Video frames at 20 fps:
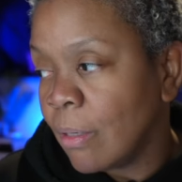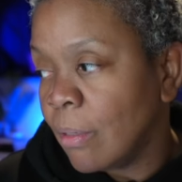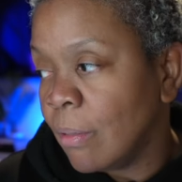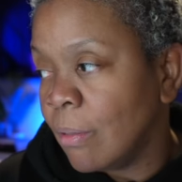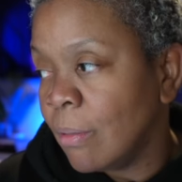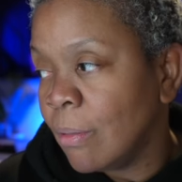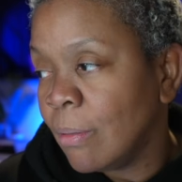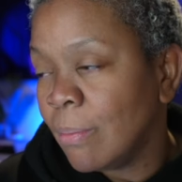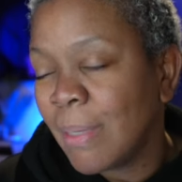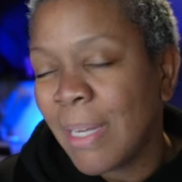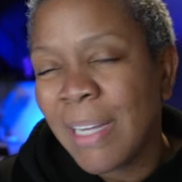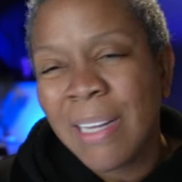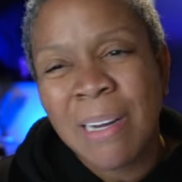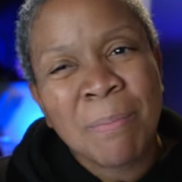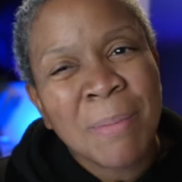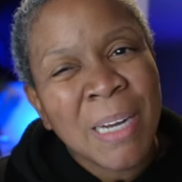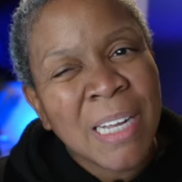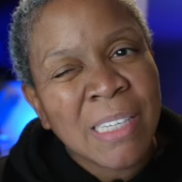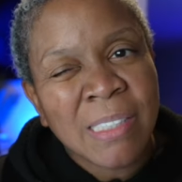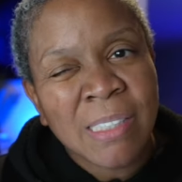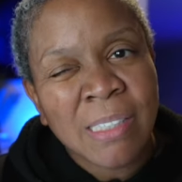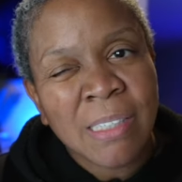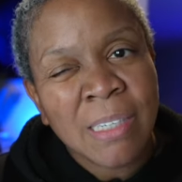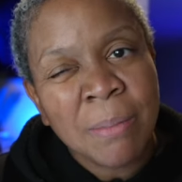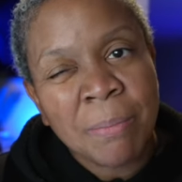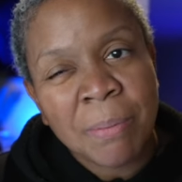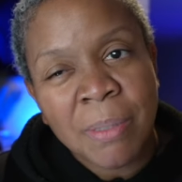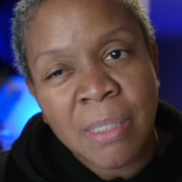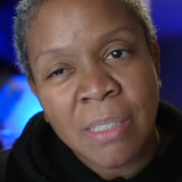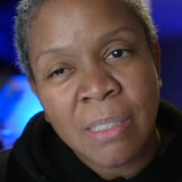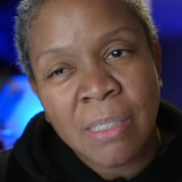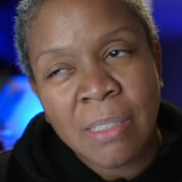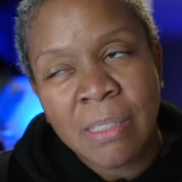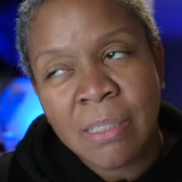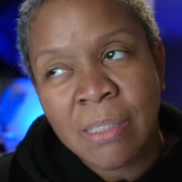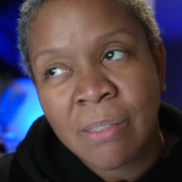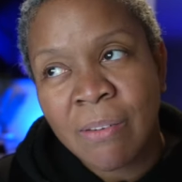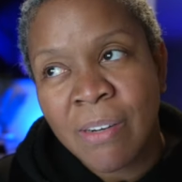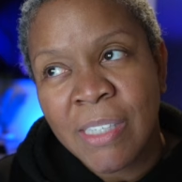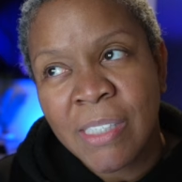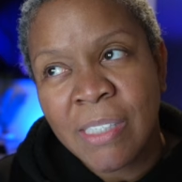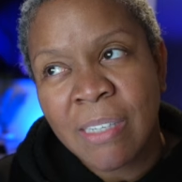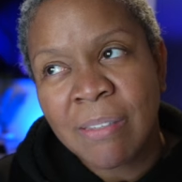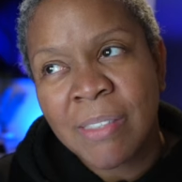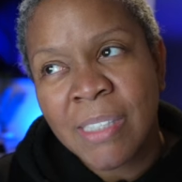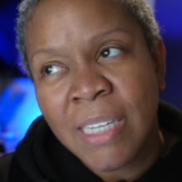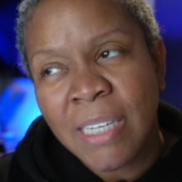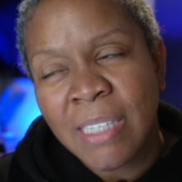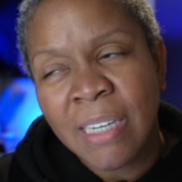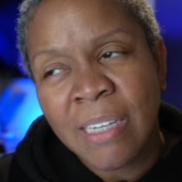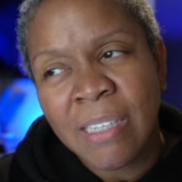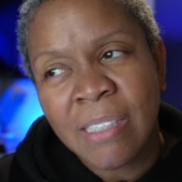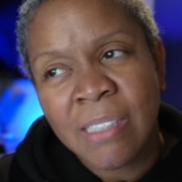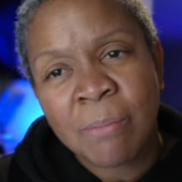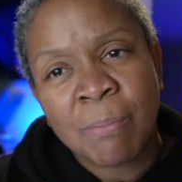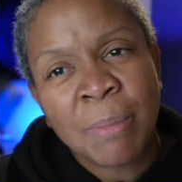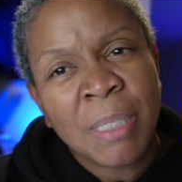And I'm not sleepy. It's crazy. I was like, dang, it's